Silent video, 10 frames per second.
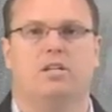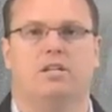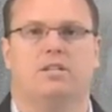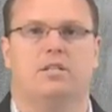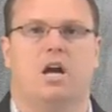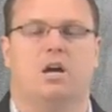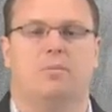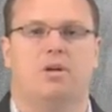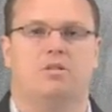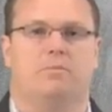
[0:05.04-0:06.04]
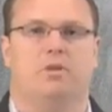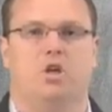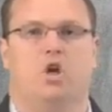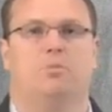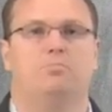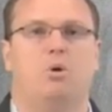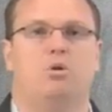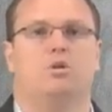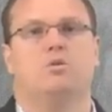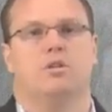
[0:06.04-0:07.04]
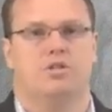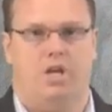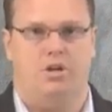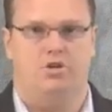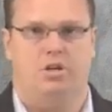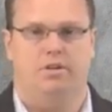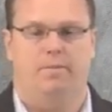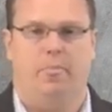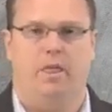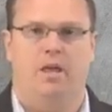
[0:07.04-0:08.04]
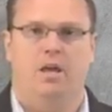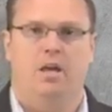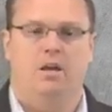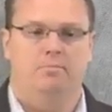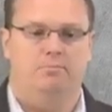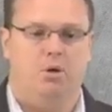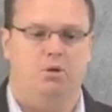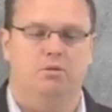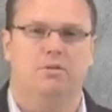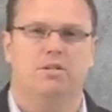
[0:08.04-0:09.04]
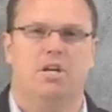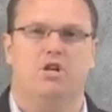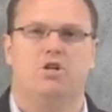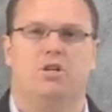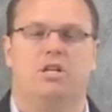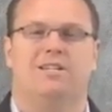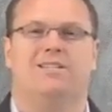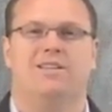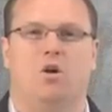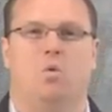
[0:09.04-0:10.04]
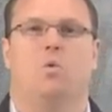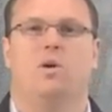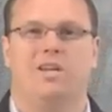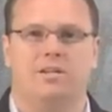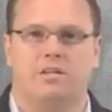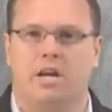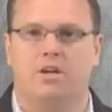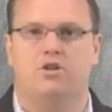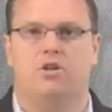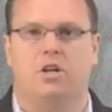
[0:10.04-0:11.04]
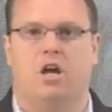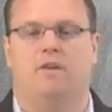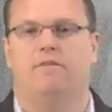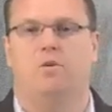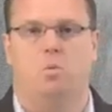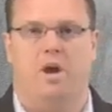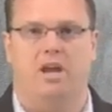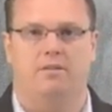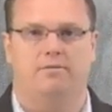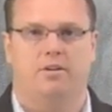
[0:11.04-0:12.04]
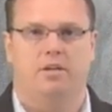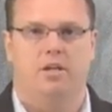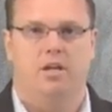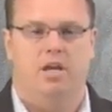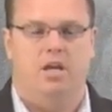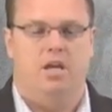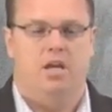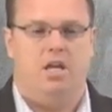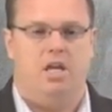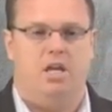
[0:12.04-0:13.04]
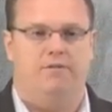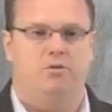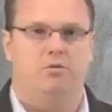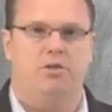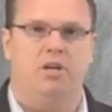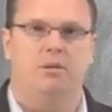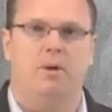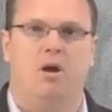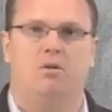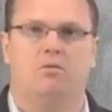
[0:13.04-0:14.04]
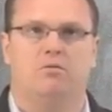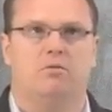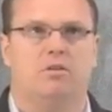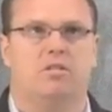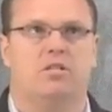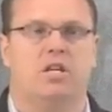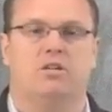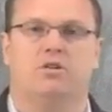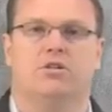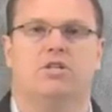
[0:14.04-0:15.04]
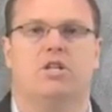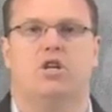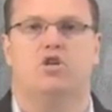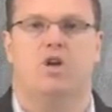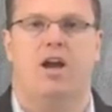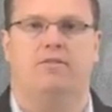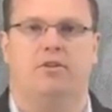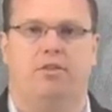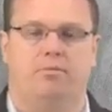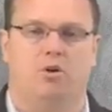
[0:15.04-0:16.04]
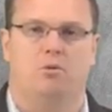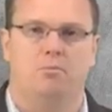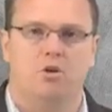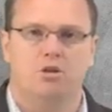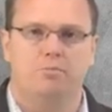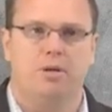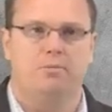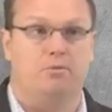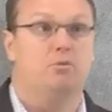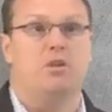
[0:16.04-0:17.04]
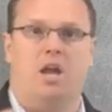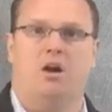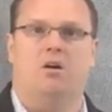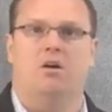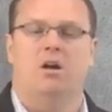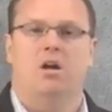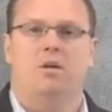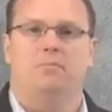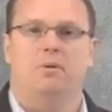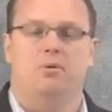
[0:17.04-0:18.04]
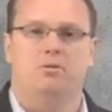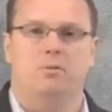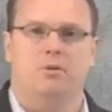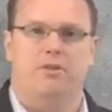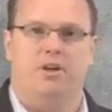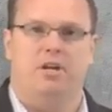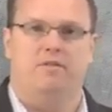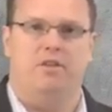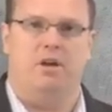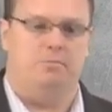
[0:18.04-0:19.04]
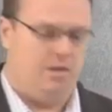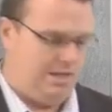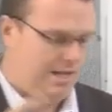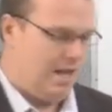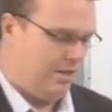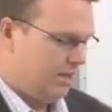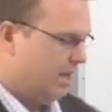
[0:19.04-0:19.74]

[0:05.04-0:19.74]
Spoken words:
idea to talk about something called polarization. Polarization is the orientation of the wave. If you think about signals as they travel through, through the air, most people think of them like